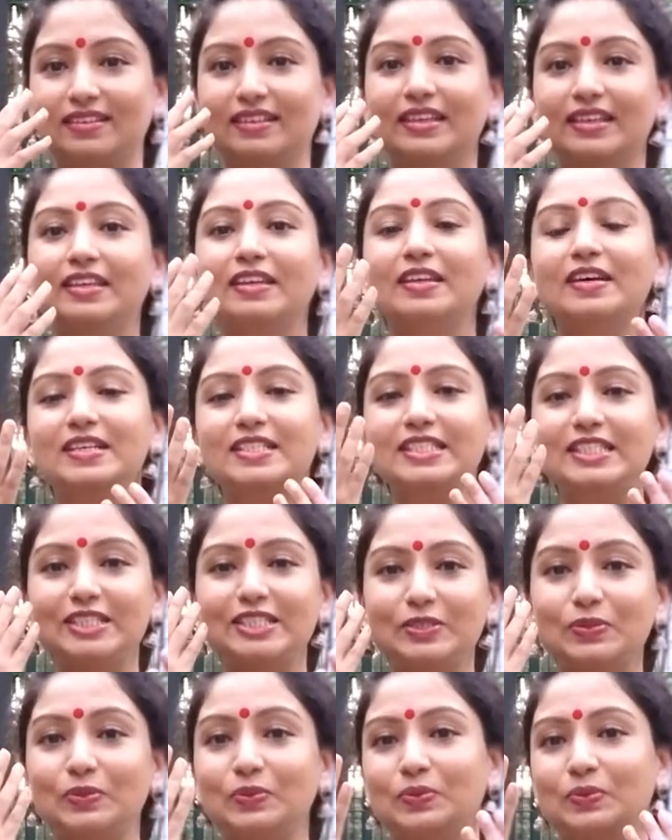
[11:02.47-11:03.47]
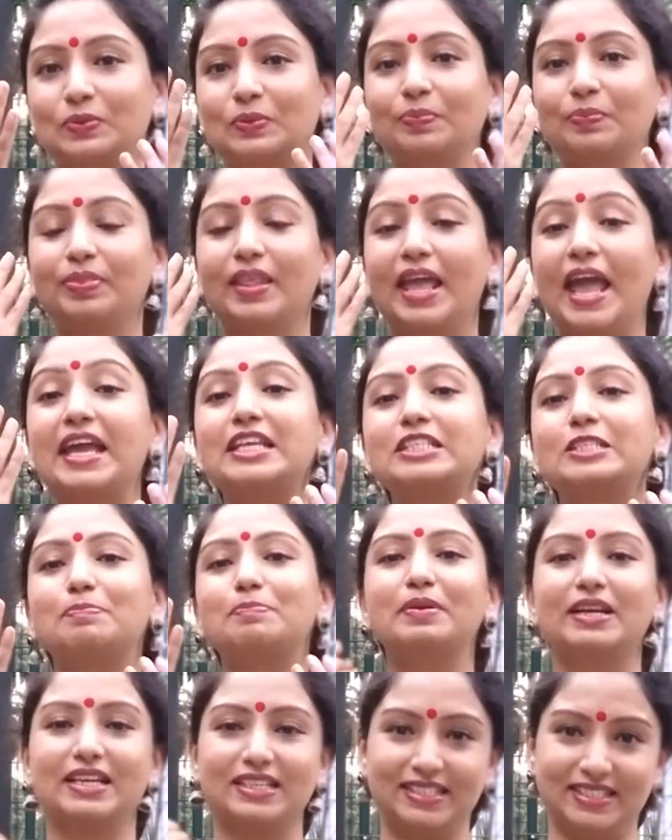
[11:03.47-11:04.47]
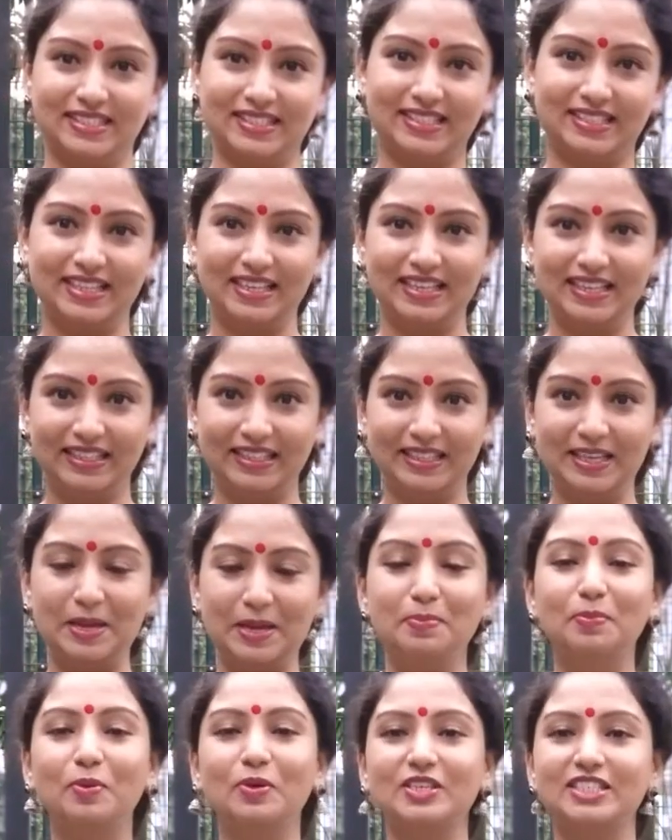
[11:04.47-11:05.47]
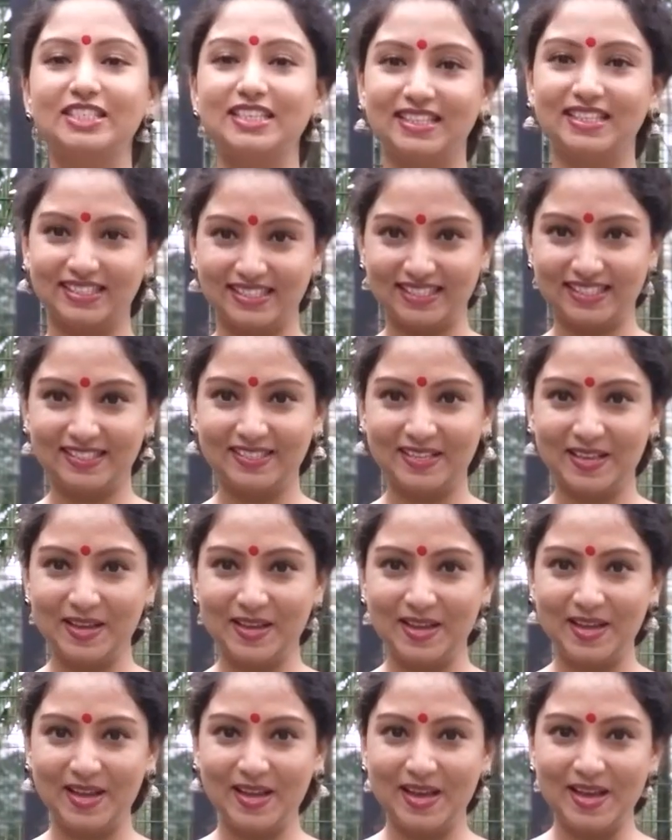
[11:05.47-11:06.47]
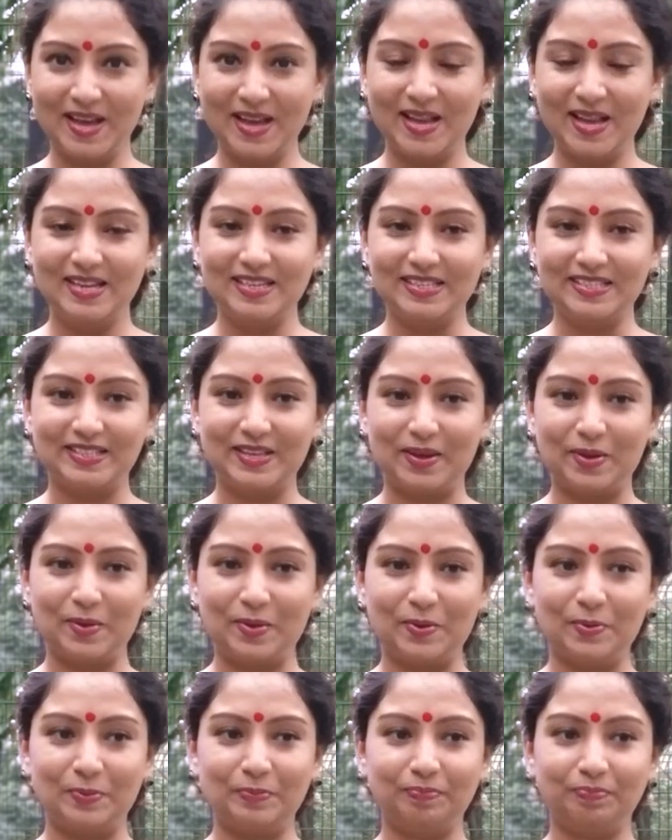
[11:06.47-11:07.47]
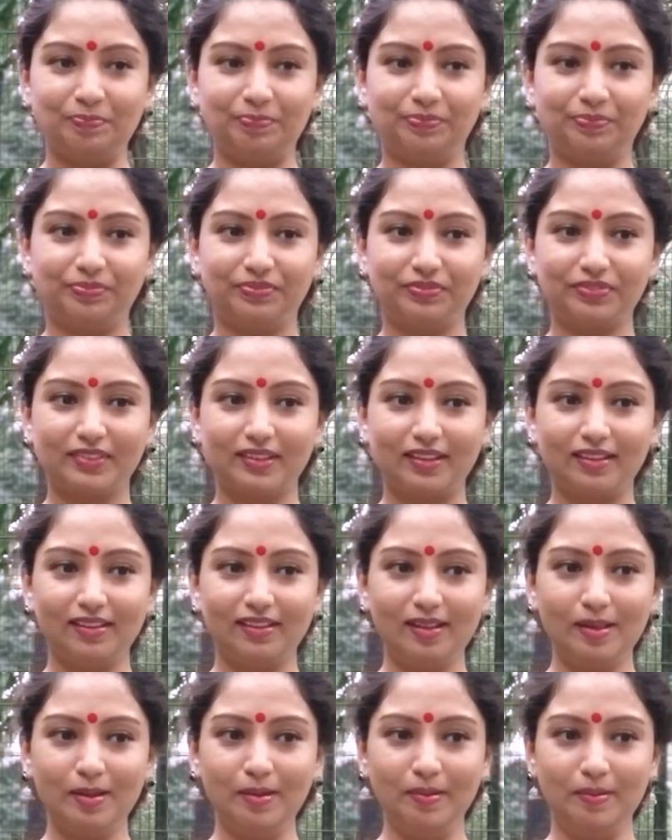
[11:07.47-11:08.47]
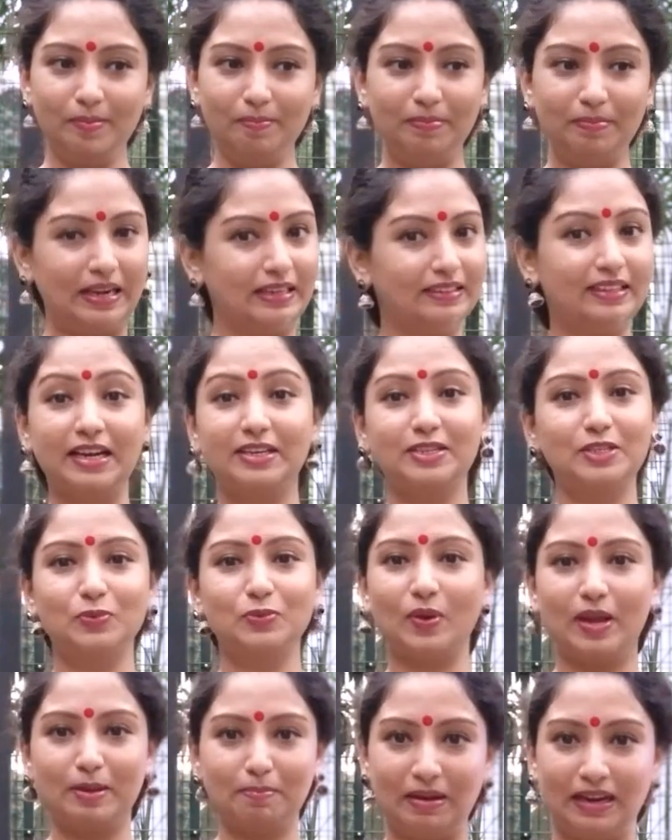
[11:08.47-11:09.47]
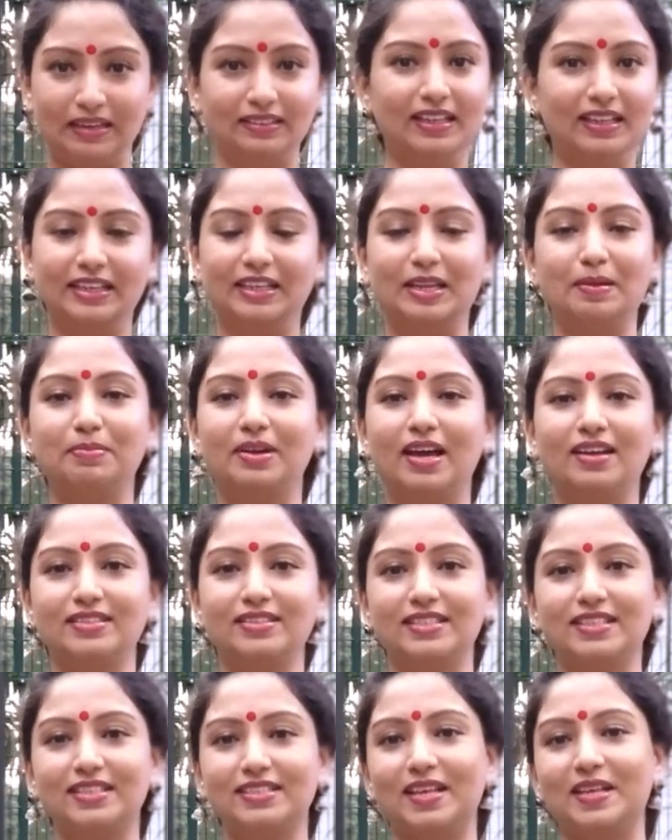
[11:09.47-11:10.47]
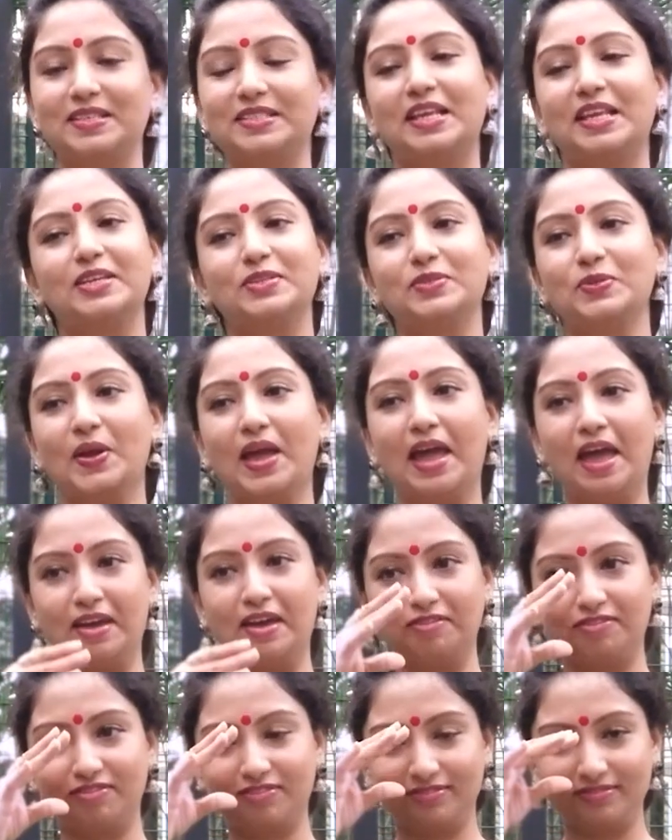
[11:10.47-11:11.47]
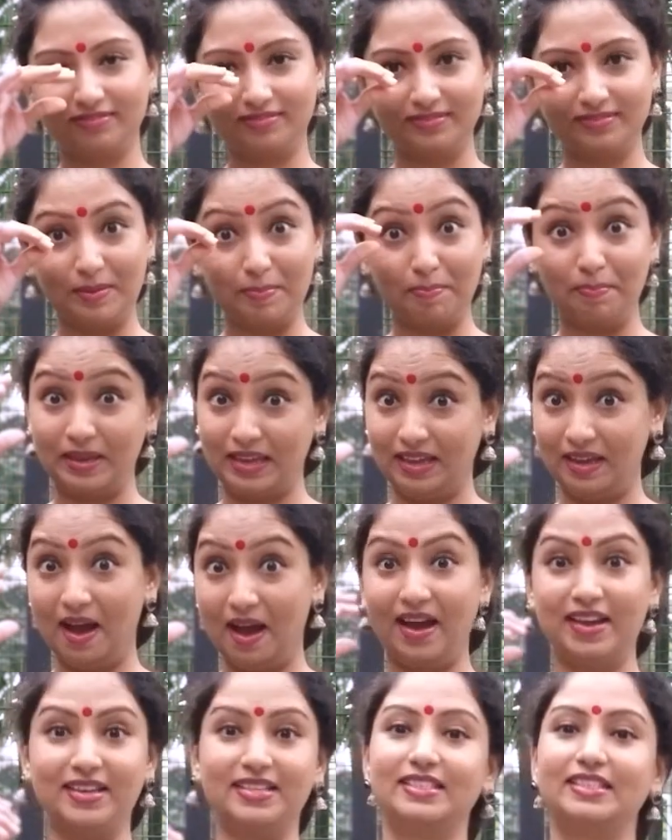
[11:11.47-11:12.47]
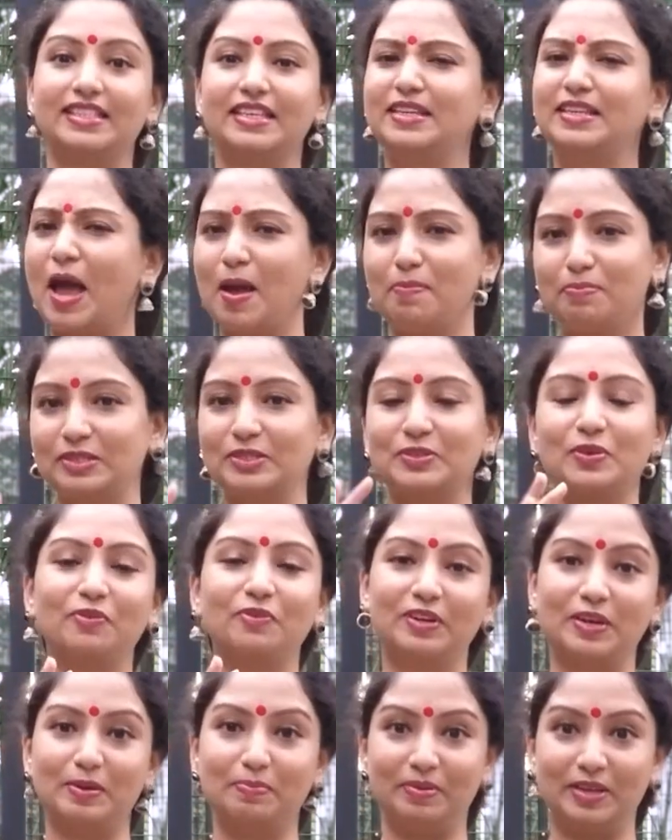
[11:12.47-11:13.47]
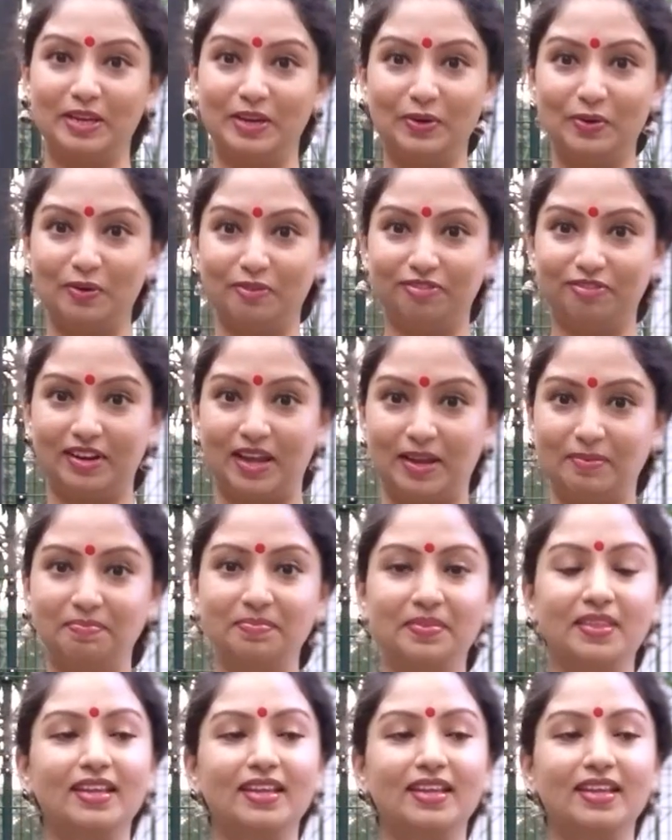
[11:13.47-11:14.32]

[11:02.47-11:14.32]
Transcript: It learns to express the emotions. So, but that is why Bharatanatyam dancers are said to have big eyes. It happens over a period of time.